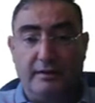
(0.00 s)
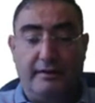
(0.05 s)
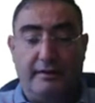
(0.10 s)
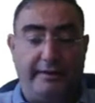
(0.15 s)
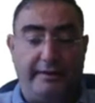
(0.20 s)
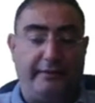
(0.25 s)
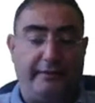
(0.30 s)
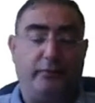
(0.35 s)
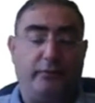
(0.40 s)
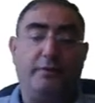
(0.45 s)

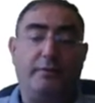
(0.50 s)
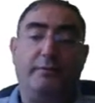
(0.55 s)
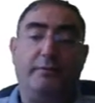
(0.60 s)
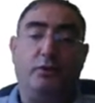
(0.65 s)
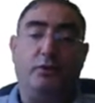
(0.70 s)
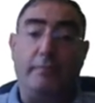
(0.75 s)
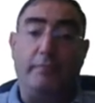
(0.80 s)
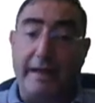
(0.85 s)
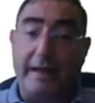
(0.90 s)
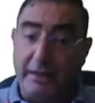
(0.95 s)
if we
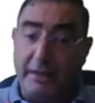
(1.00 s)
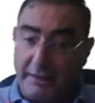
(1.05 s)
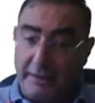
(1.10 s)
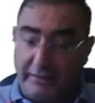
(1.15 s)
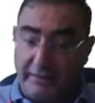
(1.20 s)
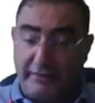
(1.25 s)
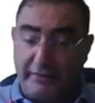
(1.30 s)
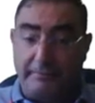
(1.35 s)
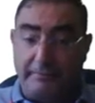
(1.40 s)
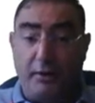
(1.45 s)
to manage
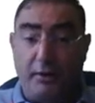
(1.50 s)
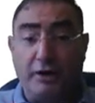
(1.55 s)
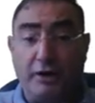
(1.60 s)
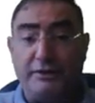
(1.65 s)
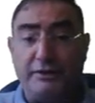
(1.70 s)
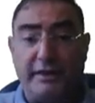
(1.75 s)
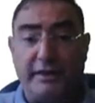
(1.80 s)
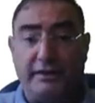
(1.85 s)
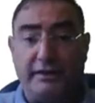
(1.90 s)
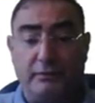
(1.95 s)
every
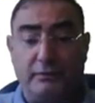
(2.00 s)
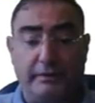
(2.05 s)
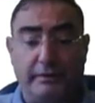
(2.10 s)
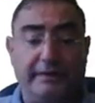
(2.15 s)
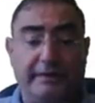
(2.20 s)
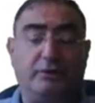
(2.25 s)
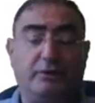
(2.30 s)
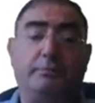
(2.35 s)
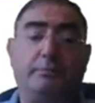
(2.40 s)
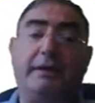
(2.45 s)
project, we
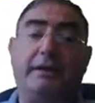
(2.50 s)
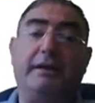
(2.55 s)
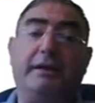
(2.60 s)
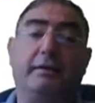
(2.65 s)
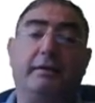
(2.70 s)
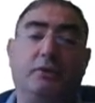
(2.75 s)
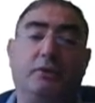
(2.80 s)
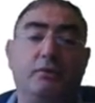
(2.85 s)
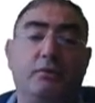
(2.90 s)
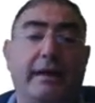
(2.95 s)
need
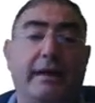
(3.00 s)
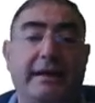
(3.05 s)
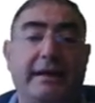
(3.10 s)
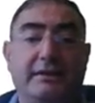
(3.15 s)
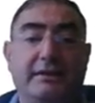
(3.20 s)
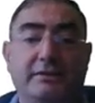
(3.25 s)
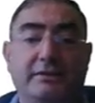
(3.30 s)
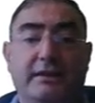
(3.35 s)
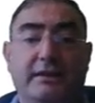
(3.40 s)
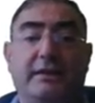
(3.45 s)
to
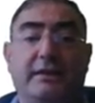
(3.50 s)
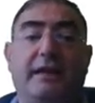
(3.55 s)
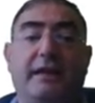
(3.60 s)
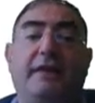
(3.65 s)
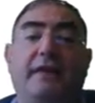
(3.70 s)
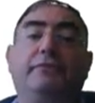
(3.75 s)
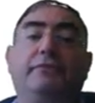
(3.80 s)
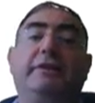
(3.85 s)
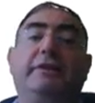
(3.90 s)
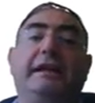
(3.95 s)
manage
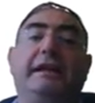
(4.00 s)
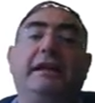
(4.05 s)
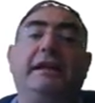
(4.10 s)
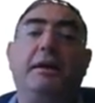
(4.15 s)
every